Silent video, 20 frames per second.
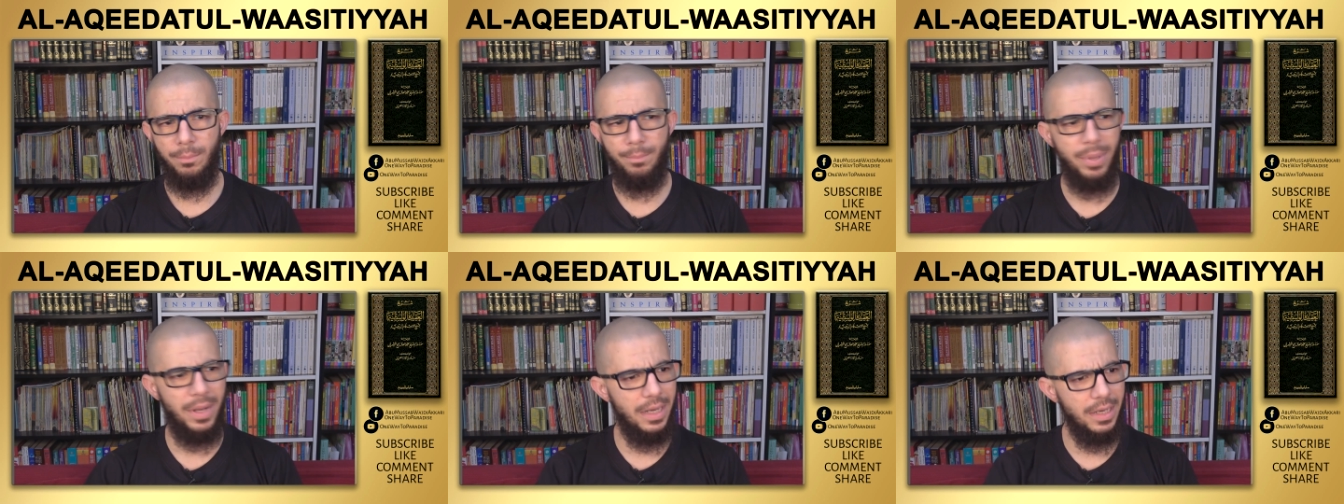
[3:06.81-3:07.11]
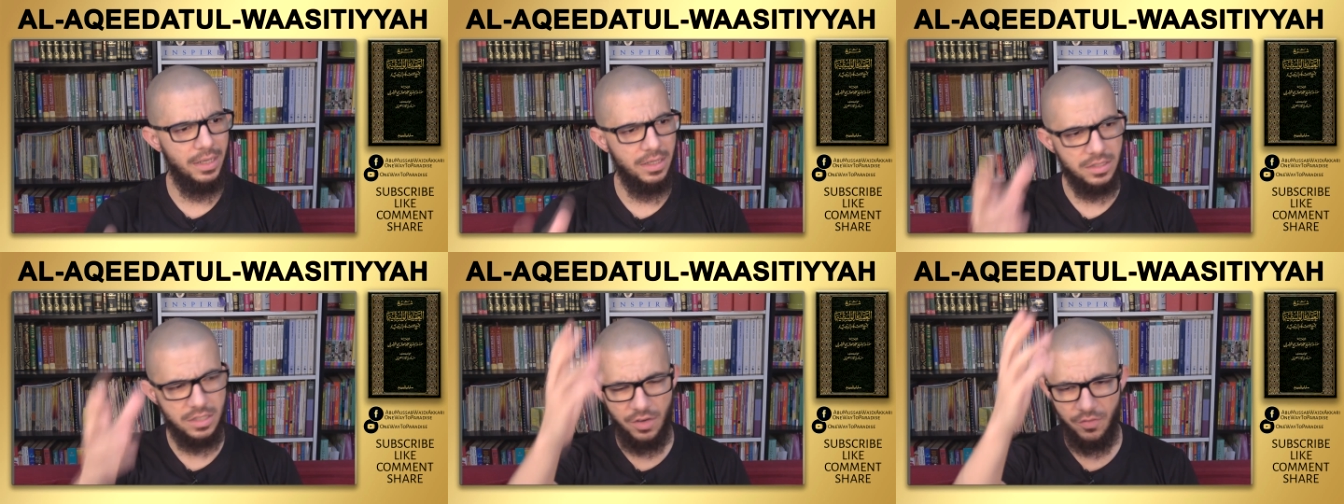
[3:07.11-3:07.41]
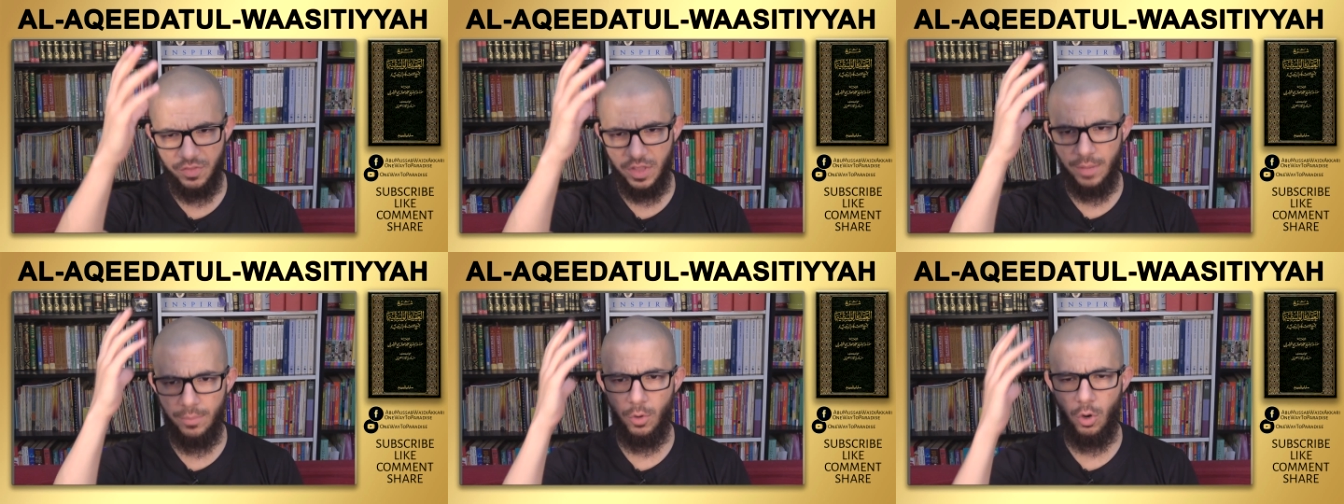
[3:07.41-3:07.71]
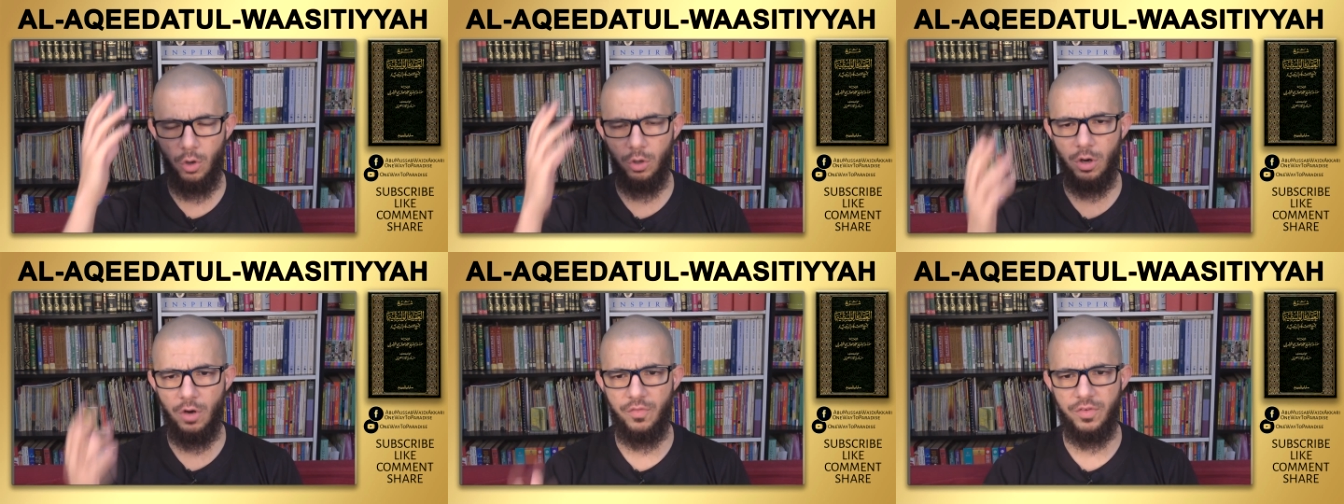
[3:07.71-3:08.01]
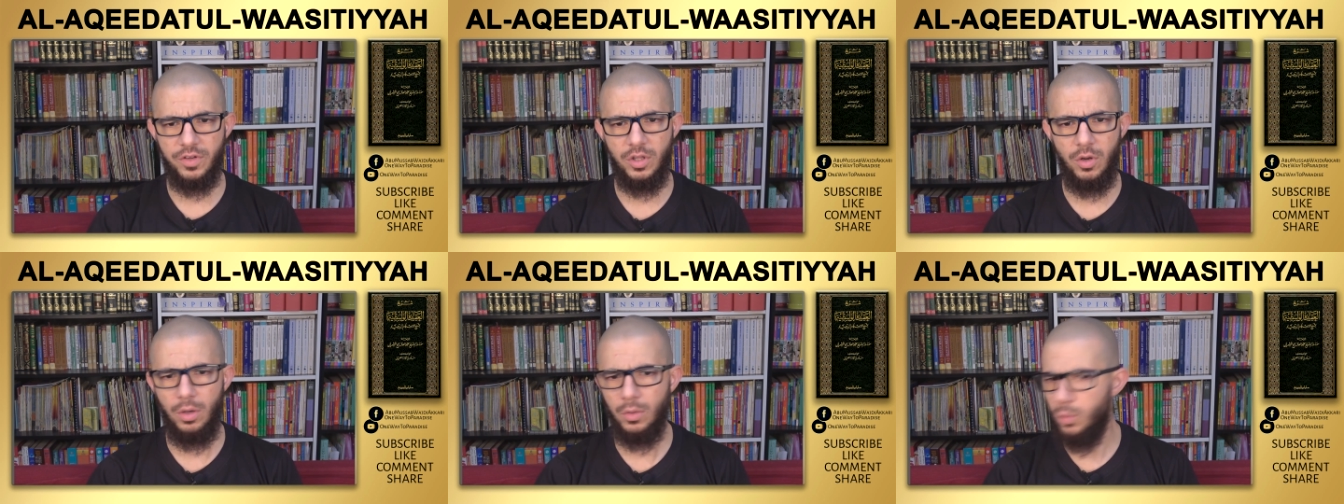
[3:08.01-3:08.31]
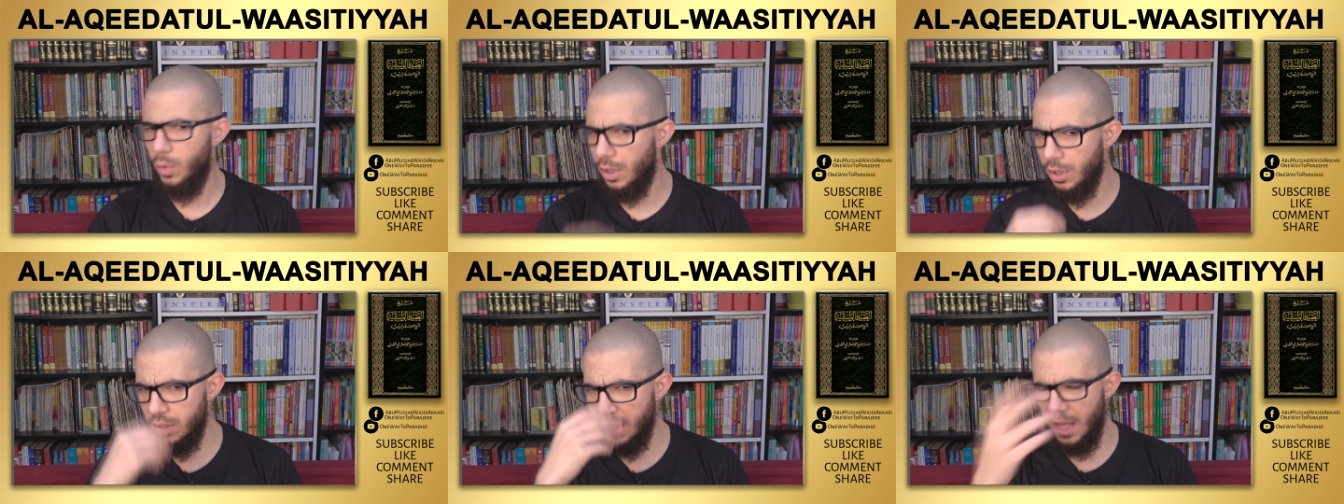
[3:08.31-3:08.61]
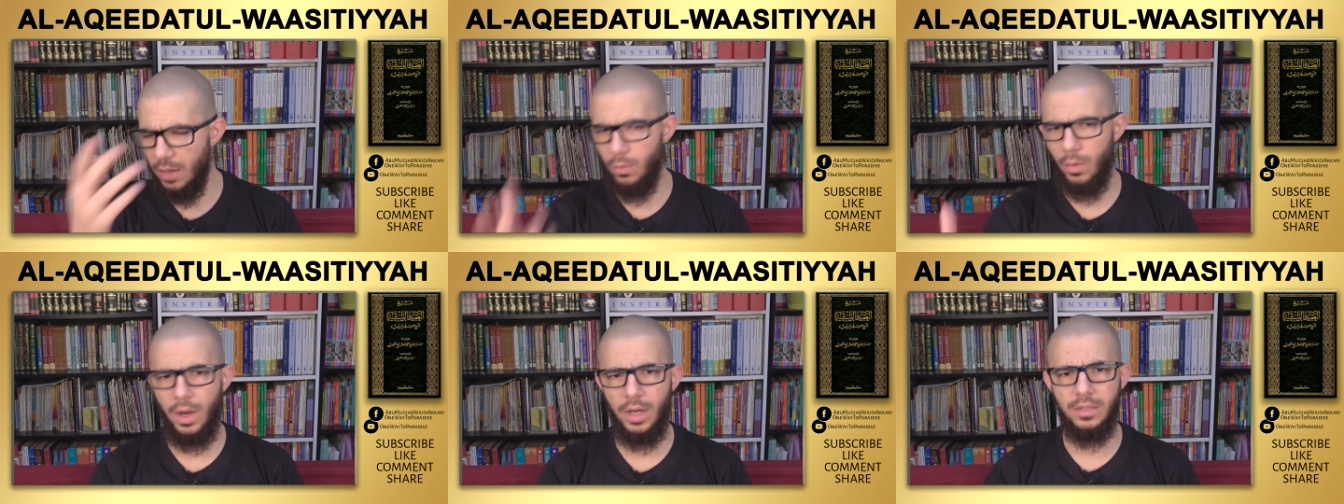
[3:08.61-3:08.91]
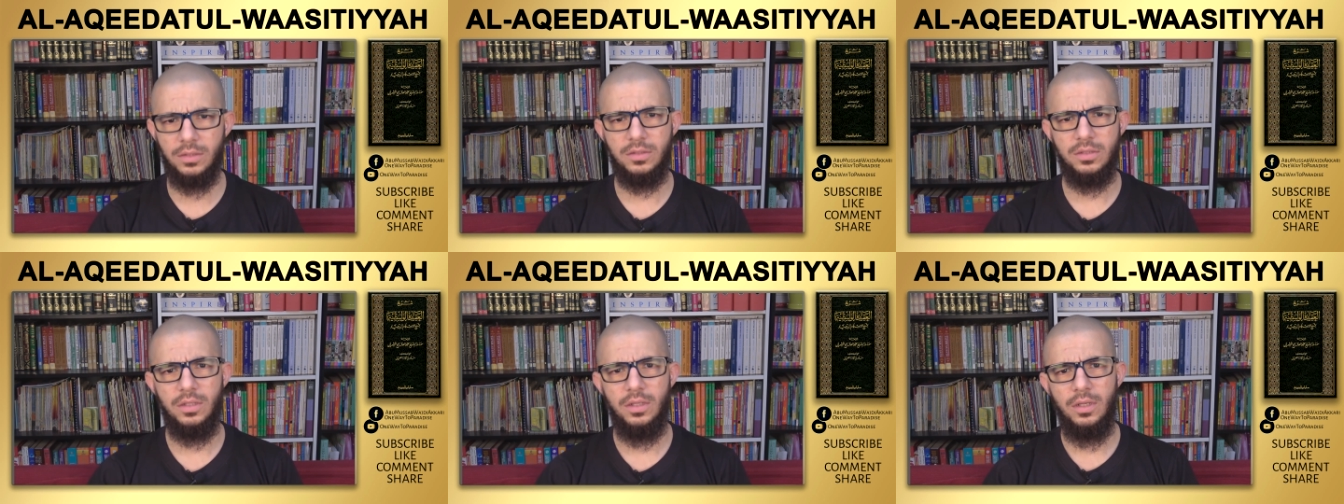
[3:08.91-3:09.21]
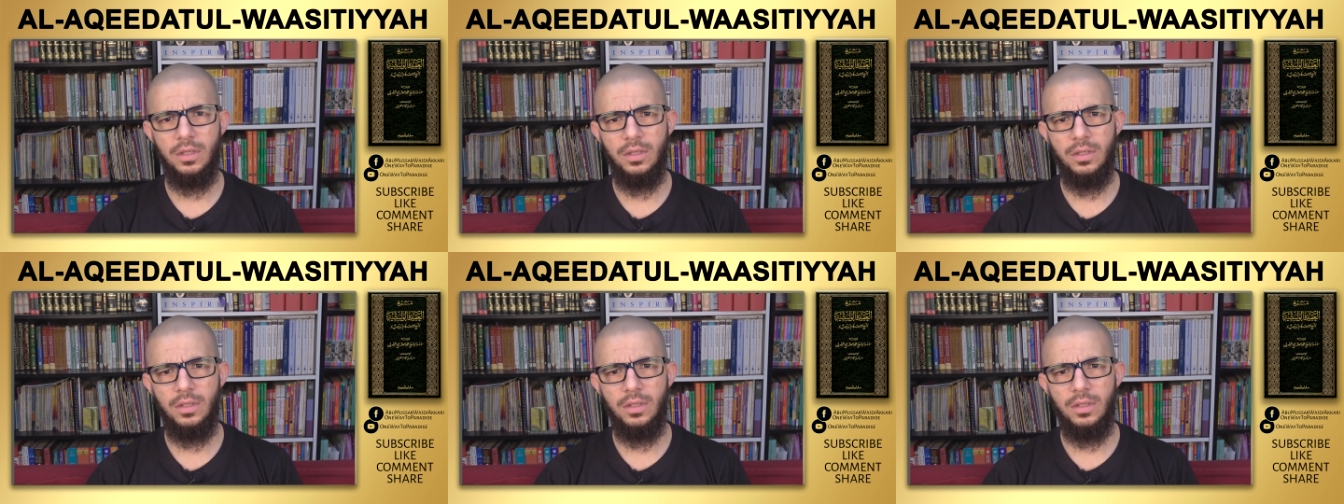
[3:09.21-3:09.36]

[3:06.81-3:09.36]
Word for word: billions of them all over the world what do they want